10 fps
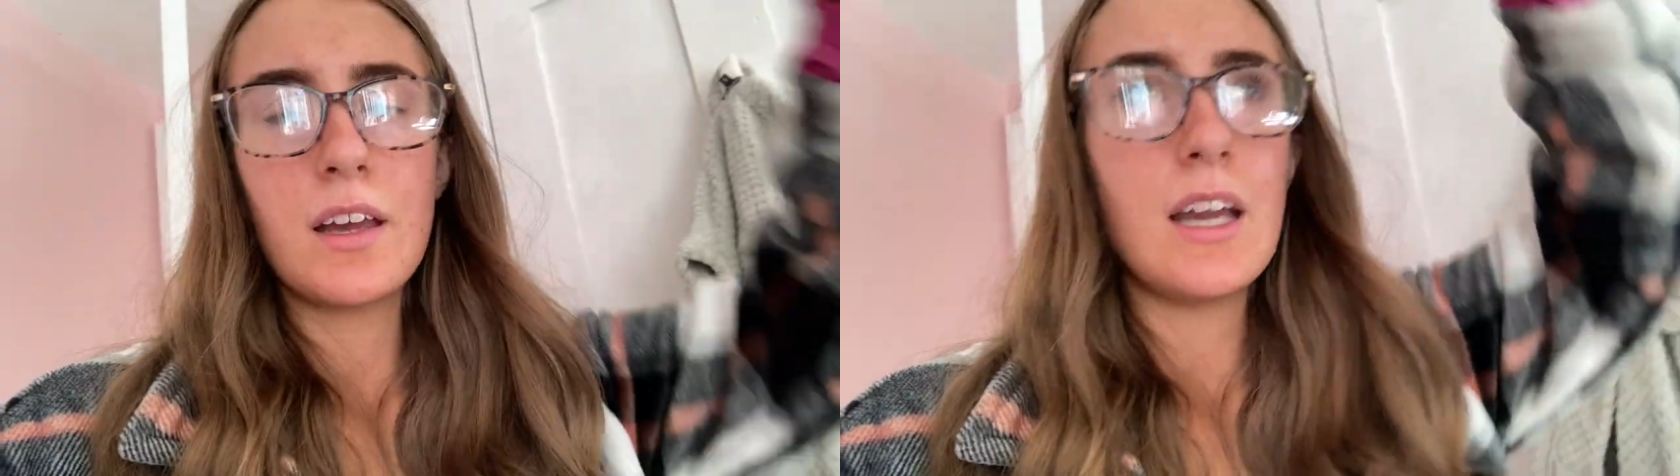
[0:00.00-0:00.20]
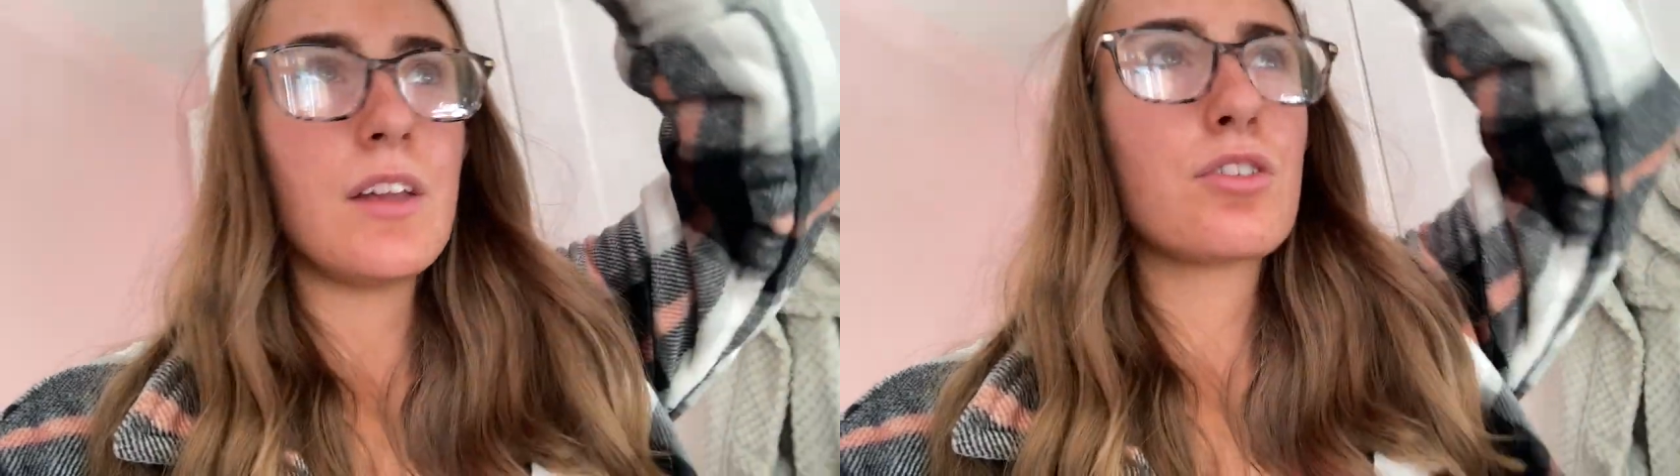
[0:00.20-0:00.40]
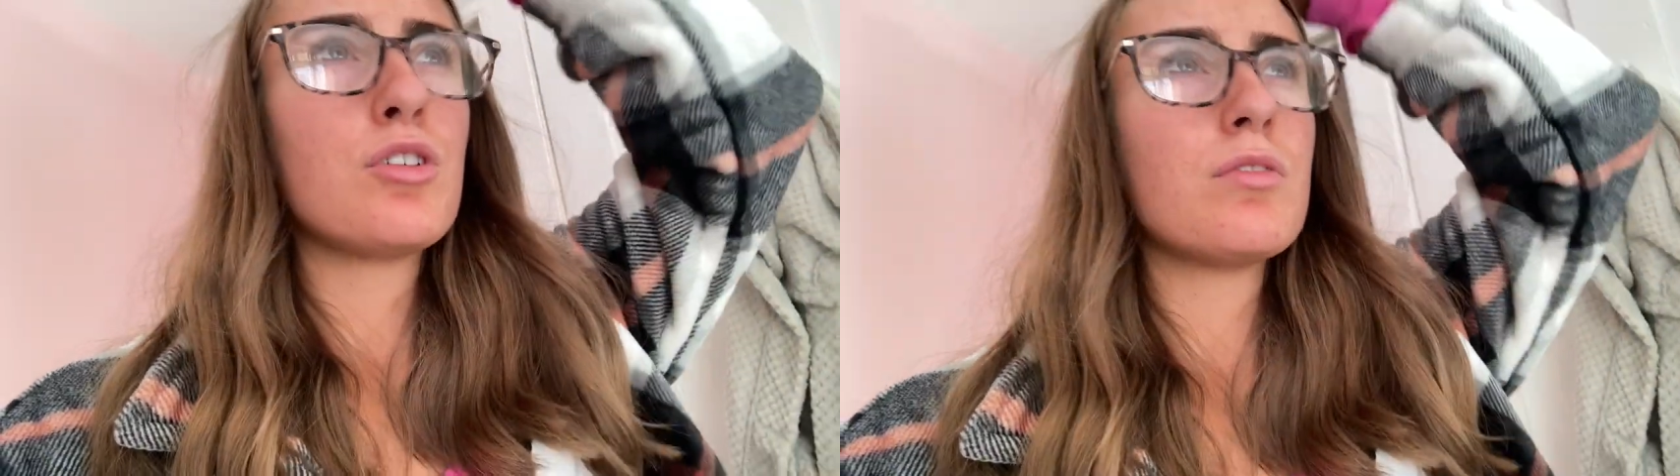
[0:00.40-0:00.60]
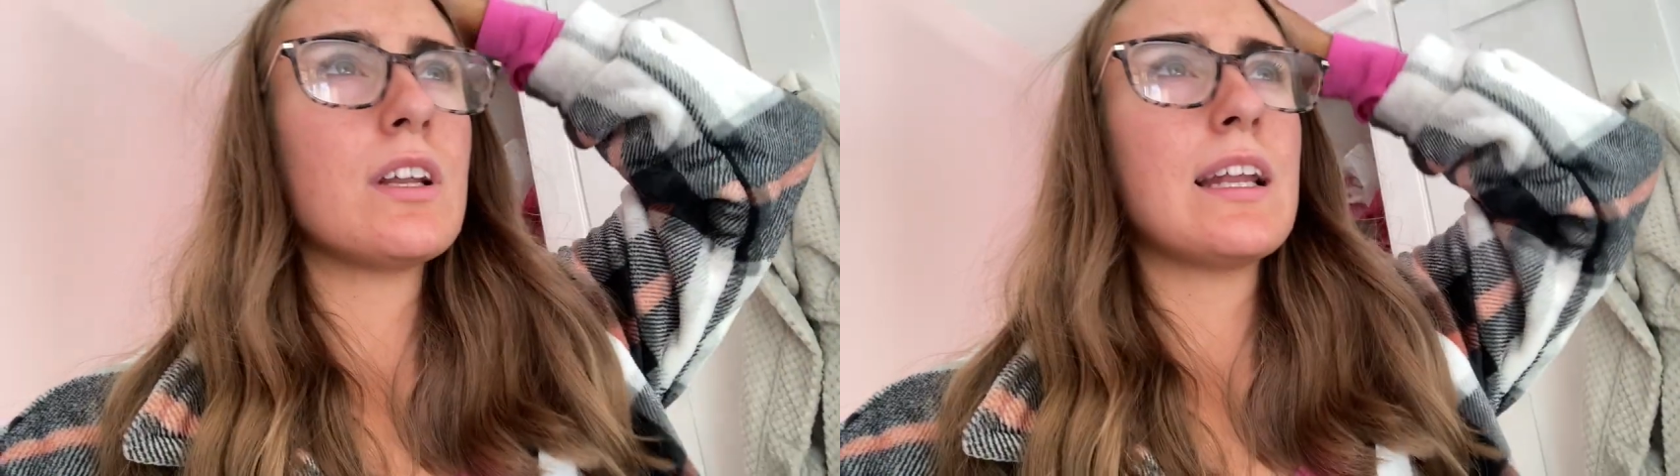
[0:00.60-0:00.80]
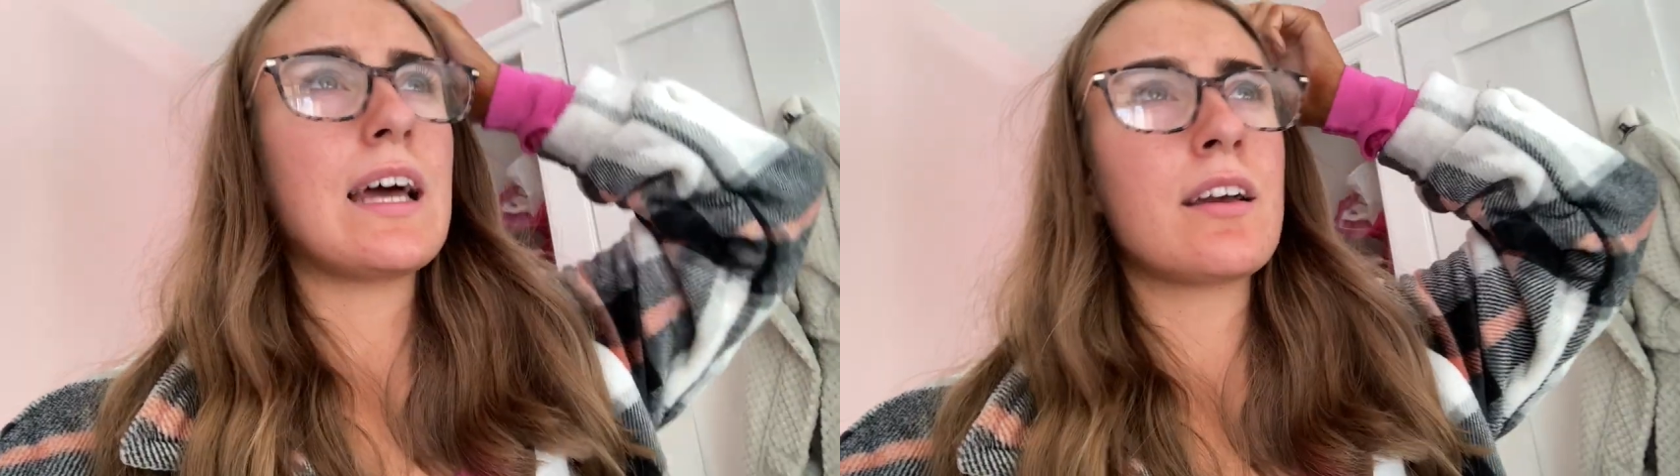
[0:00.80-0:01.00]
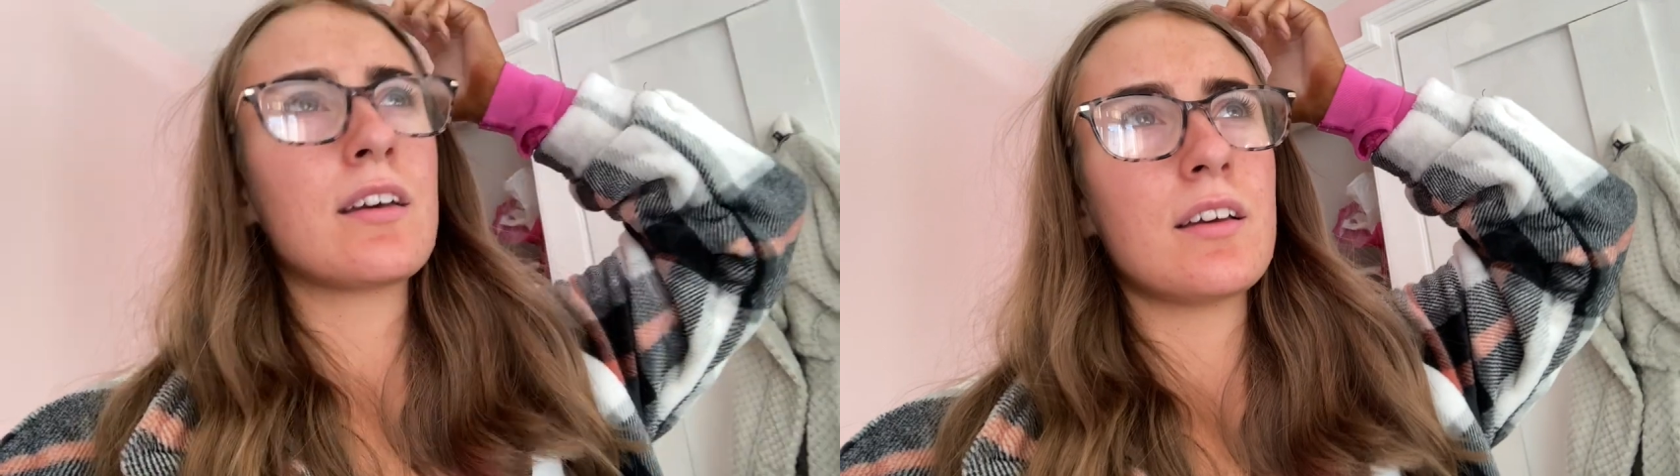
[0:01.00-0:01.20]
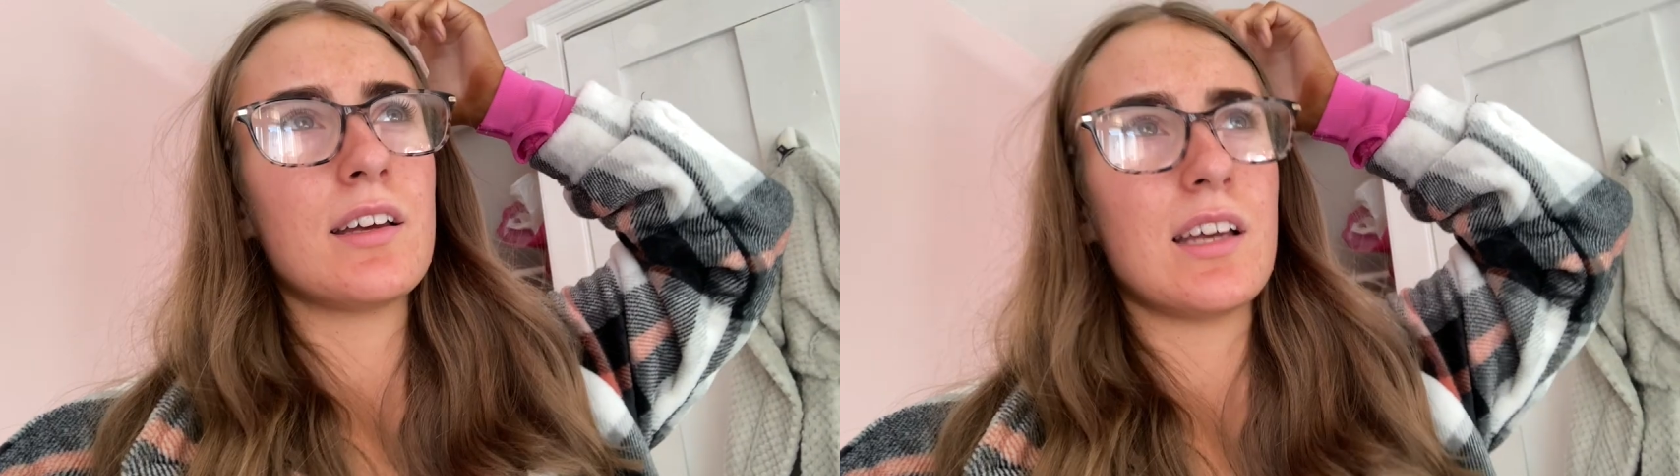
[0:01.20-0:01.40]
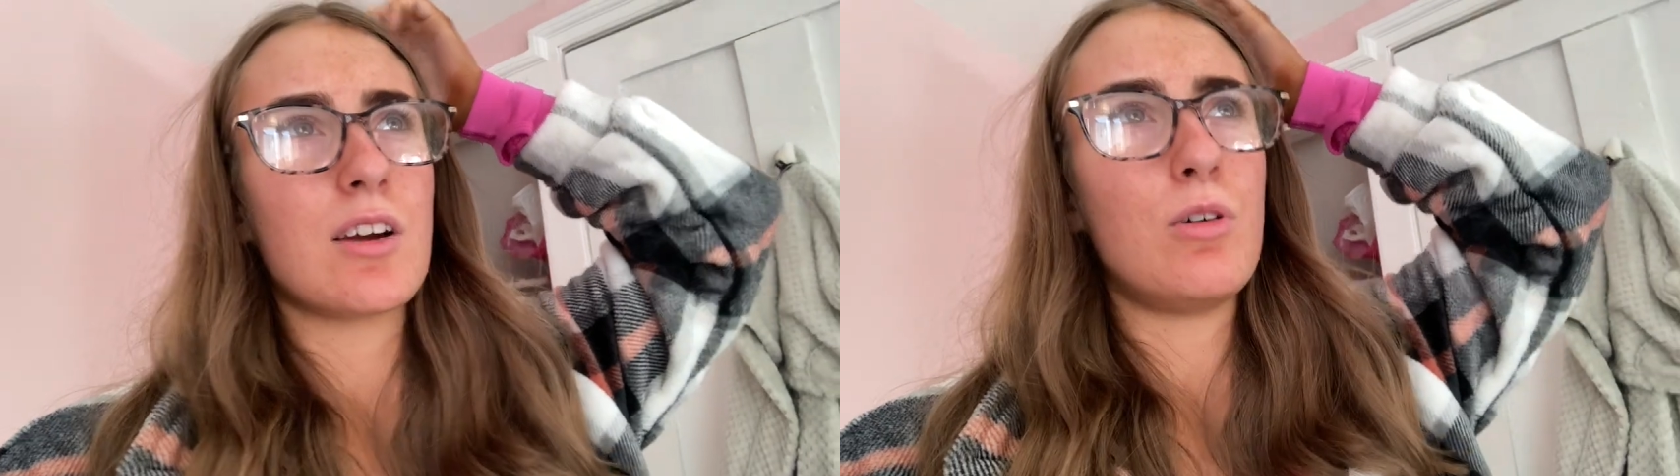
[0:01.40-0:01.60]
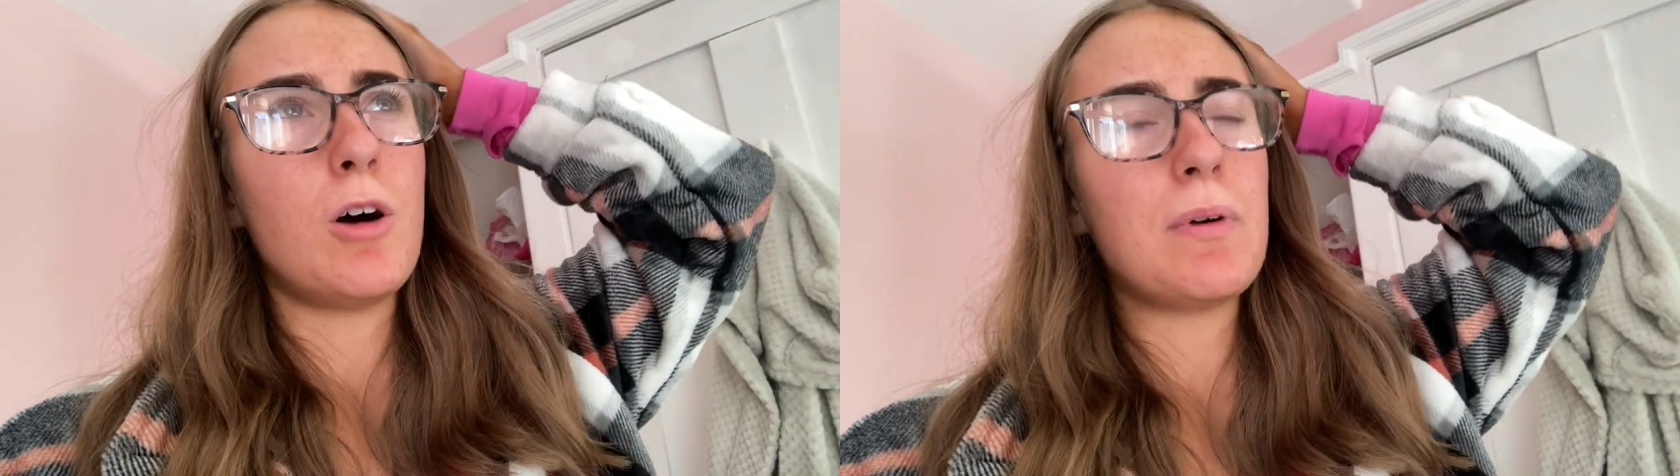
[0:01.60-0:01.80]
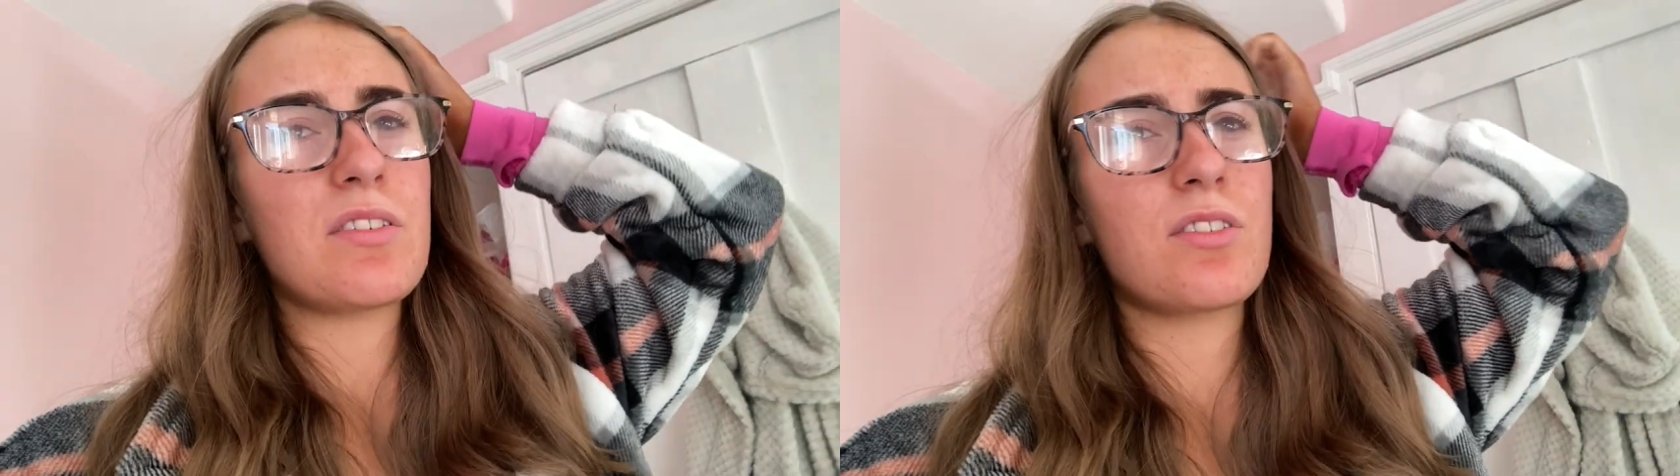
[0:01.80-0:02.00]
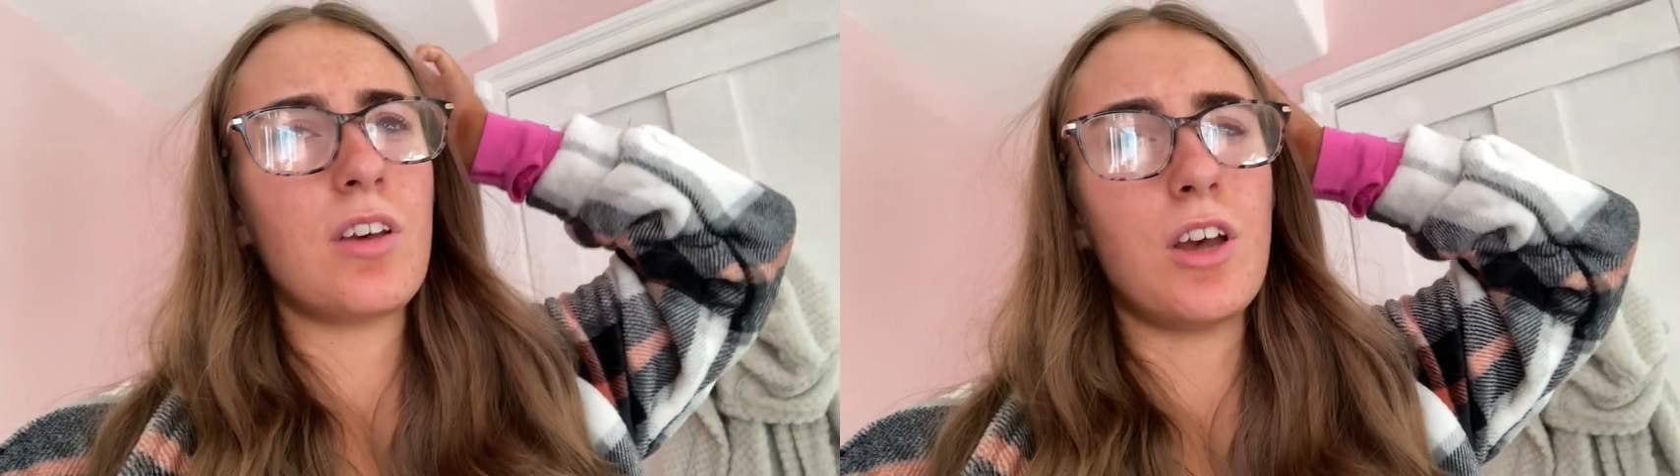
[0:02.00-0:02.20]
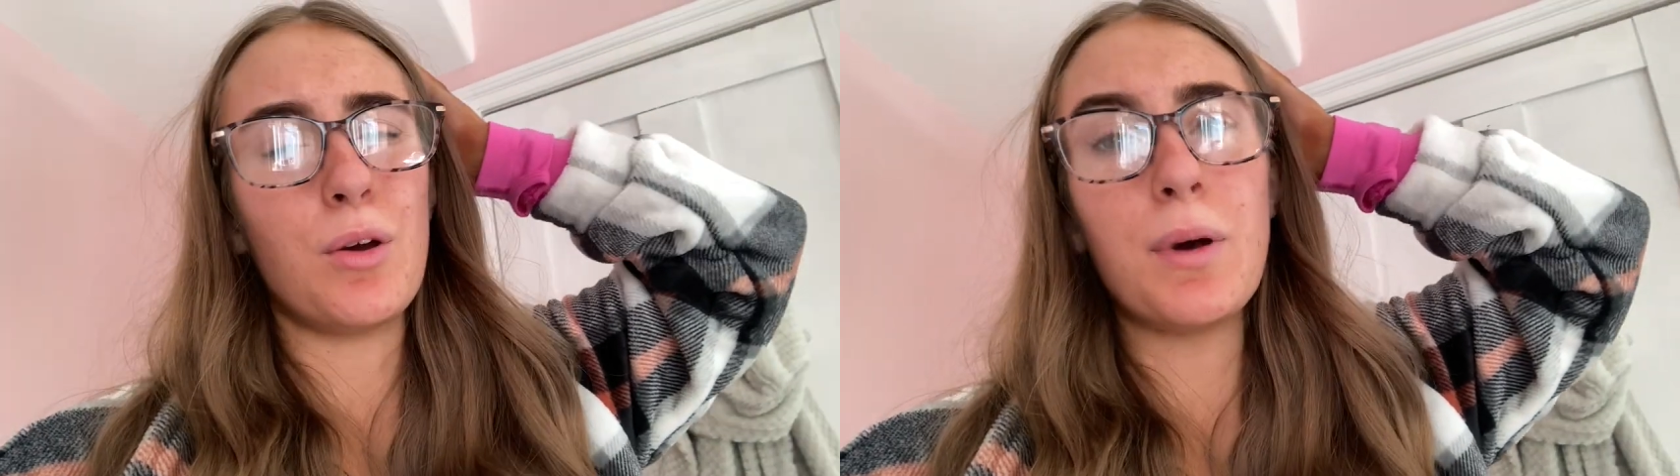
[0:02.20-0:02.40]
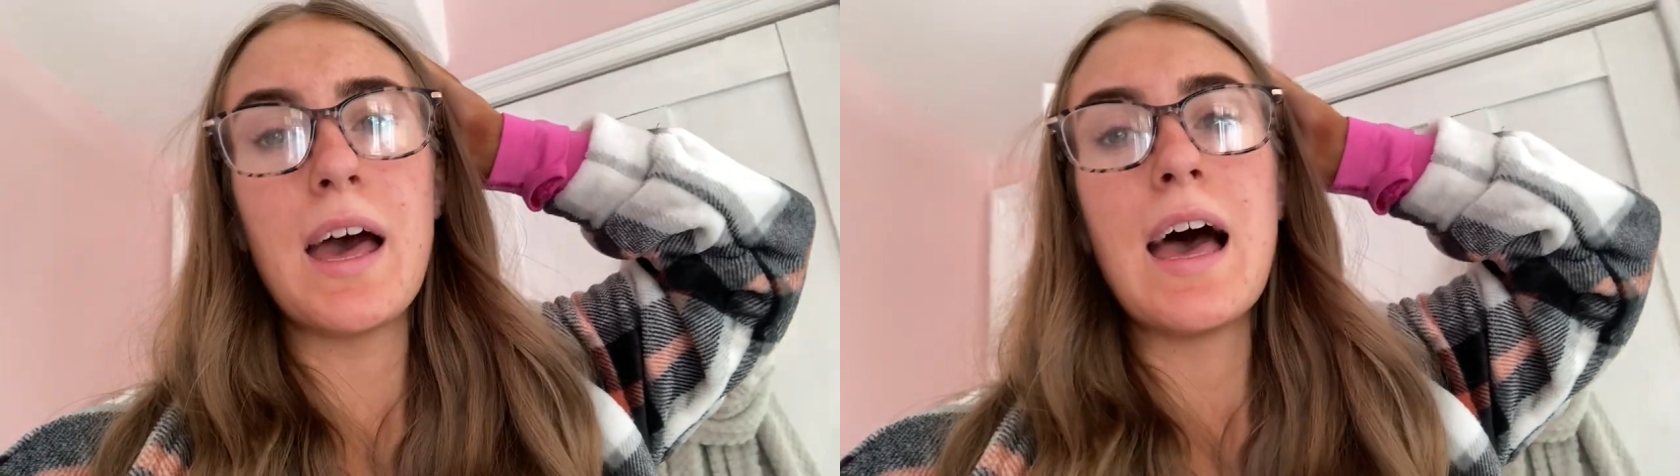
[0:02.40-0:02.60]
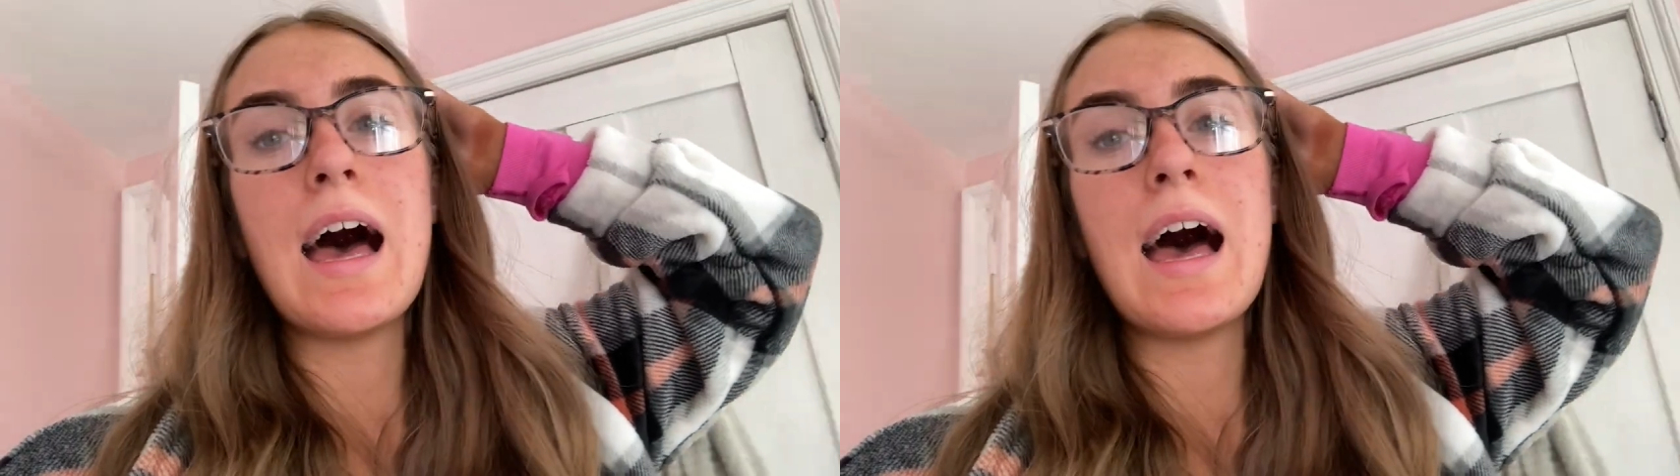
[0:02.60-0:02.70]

It's currently like 2:15.